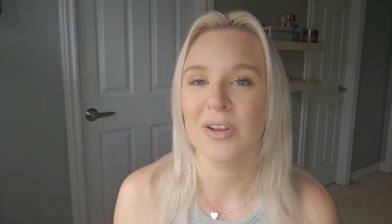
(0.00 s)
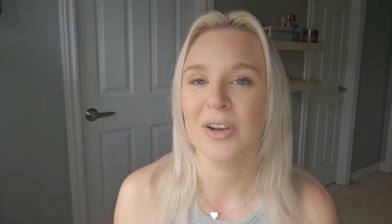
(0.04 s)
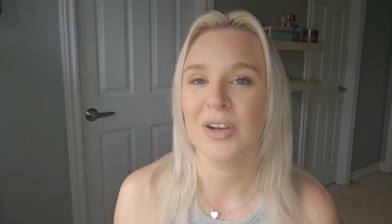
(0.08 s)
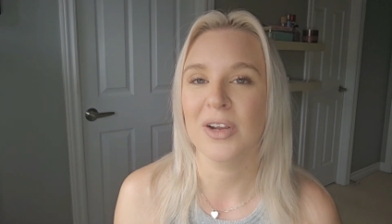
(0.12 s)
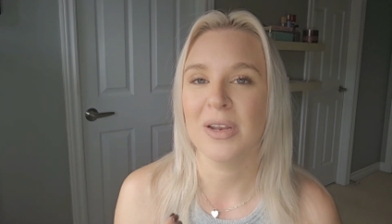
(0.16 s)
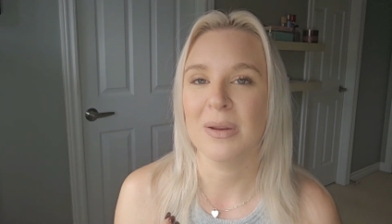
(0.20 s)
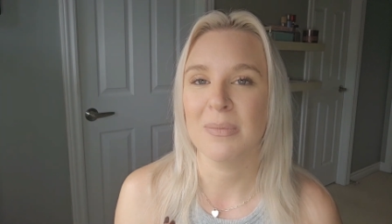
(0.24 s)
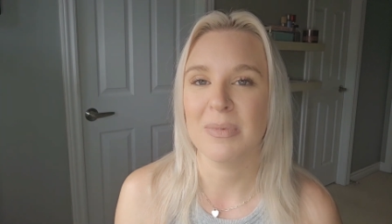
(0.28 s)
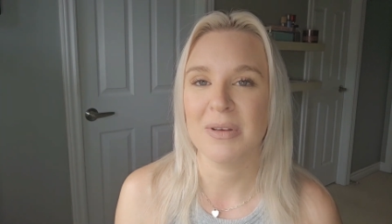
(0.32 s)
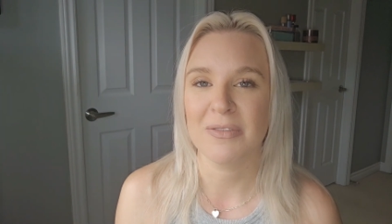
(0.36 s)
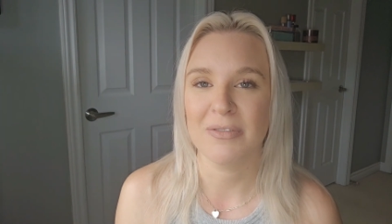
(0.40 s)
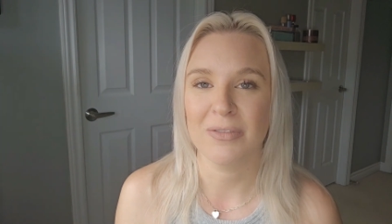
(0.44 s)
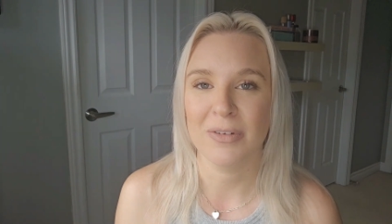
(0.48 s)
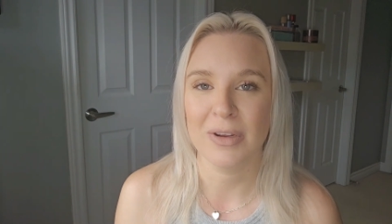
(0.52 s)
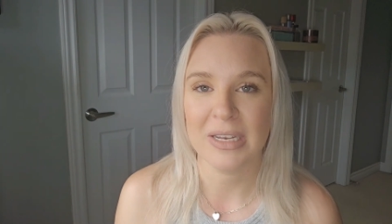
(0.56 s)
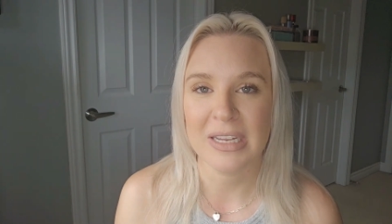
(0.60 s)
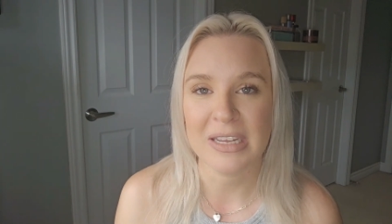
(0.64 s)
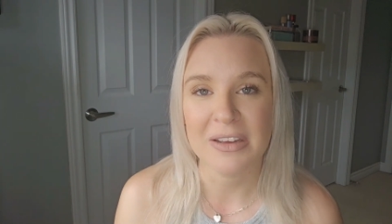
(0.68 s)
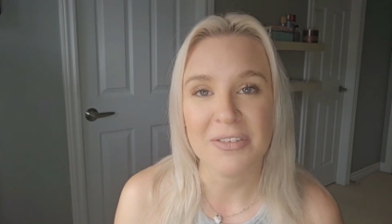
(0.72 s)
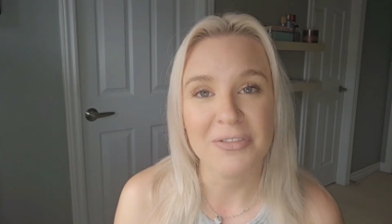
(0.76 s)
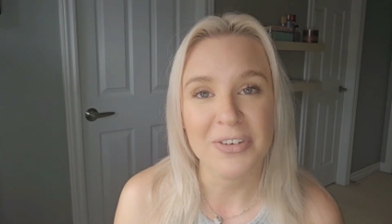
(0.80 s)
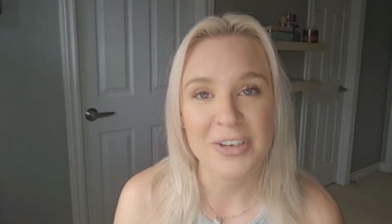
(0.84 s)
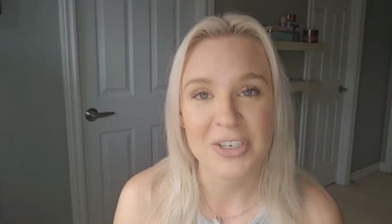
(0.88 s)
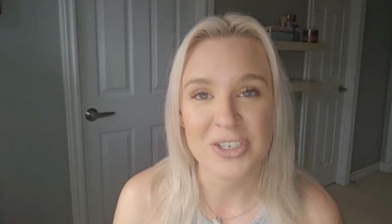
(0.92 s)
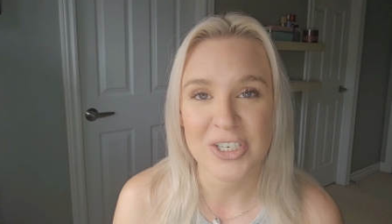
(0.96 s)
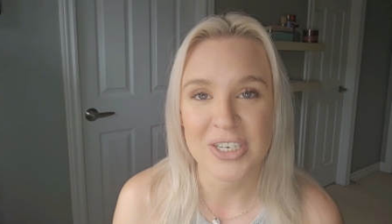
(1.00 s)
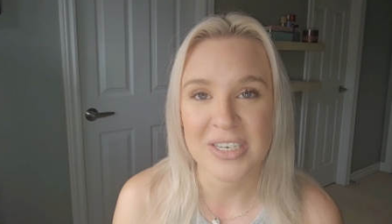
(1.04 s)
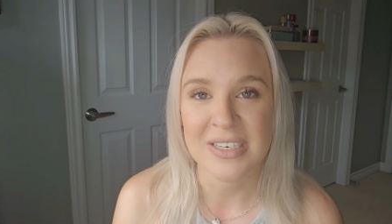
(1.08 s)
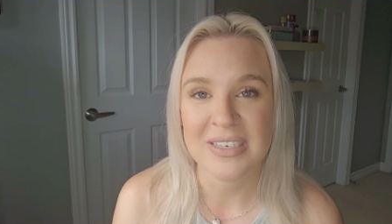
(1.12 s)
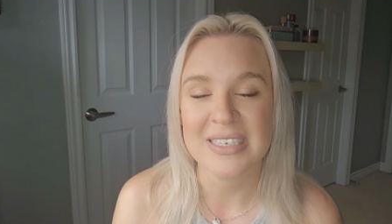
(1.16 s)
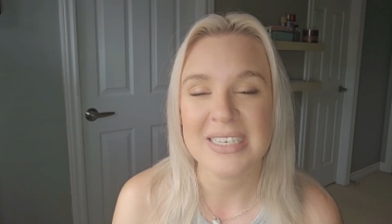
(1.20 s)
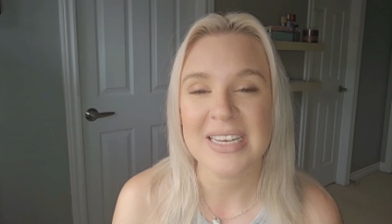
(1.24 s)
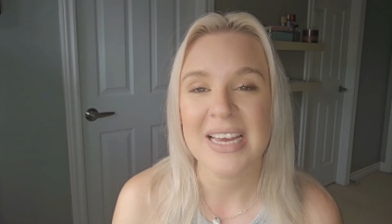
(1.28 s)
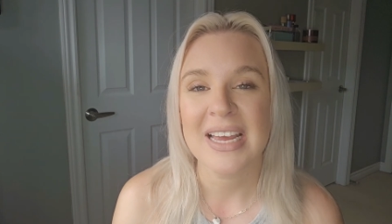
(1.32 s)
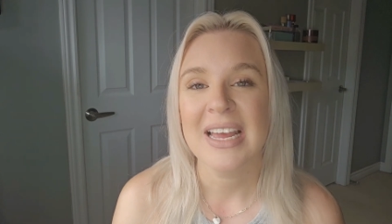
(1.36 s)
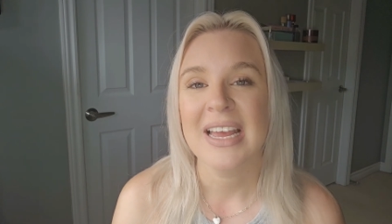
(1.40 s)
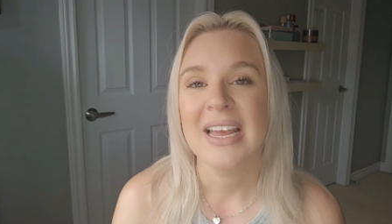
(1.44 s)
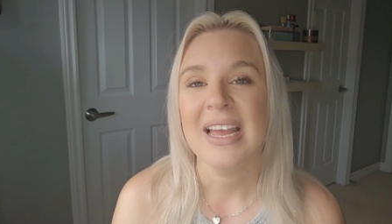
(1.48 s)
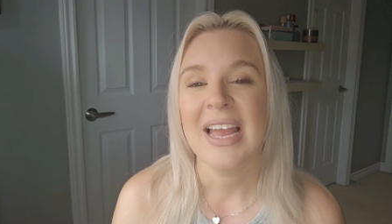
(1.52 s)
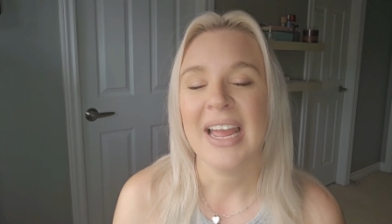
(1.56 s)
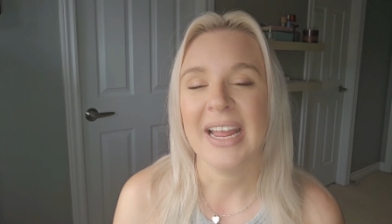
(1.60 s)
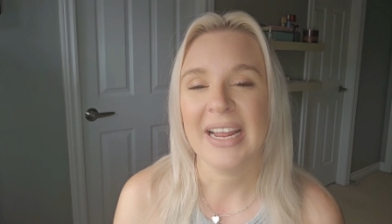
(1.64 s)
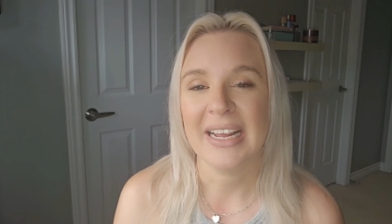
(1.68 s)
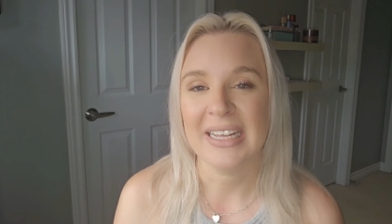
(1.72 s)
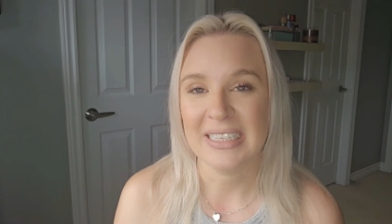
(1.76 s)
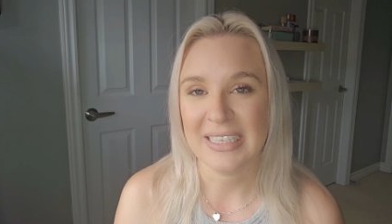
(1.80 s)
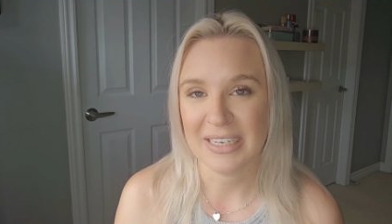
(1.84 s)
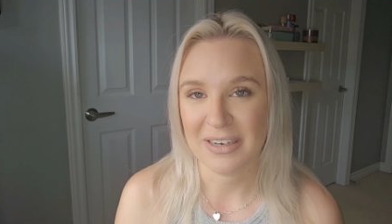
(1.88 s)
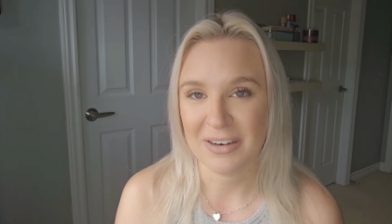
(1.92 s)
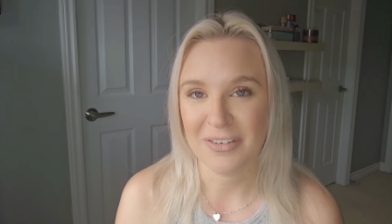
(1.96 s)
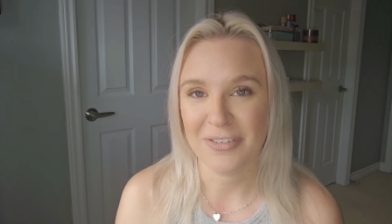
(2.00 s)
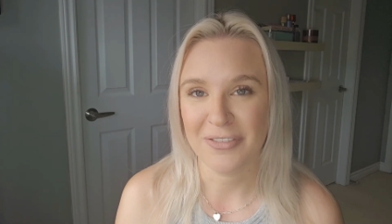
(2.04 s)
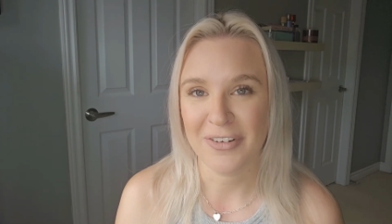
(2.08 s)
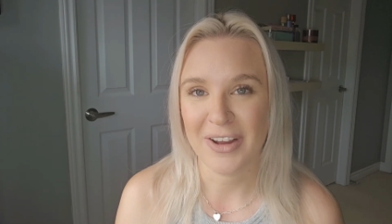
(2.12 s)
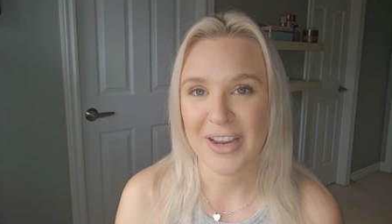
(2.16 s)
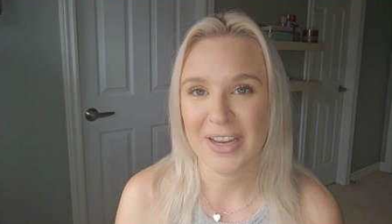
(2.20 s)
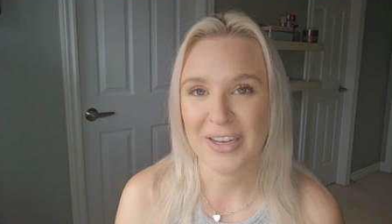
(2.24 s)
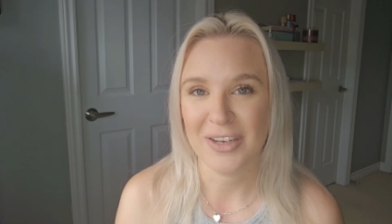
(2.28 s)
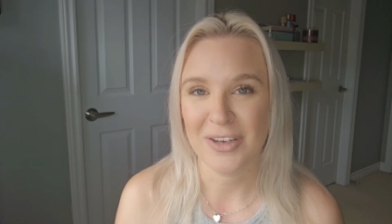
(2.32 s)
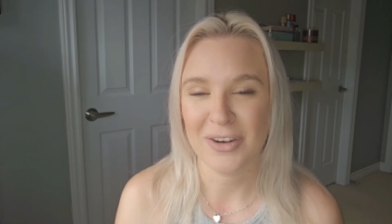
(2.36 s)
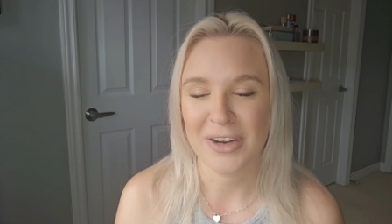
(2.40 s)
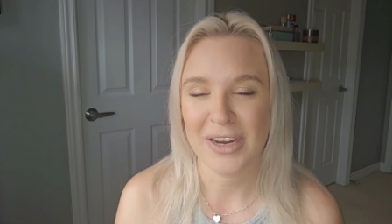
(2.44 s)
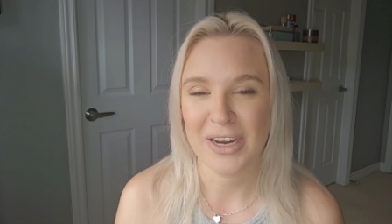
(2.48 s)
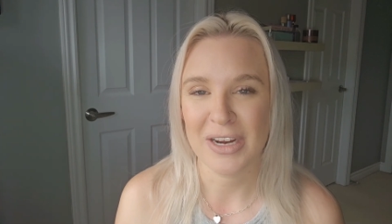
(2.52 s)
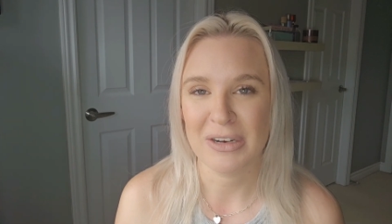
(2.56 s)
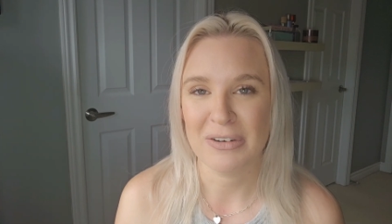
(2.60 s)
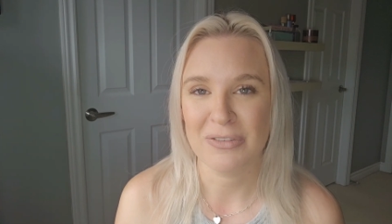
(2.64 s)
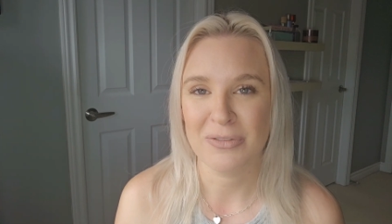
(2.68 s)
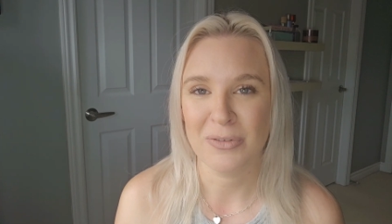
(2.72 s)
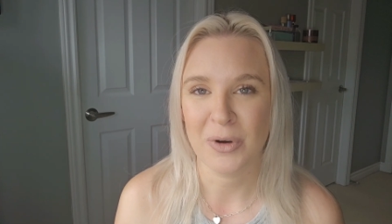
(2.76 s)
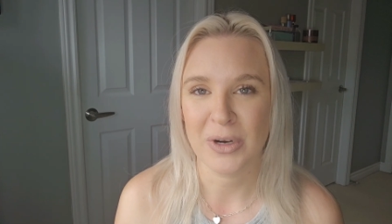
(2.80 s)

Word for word: They're going to be really efficient at clarifying your hair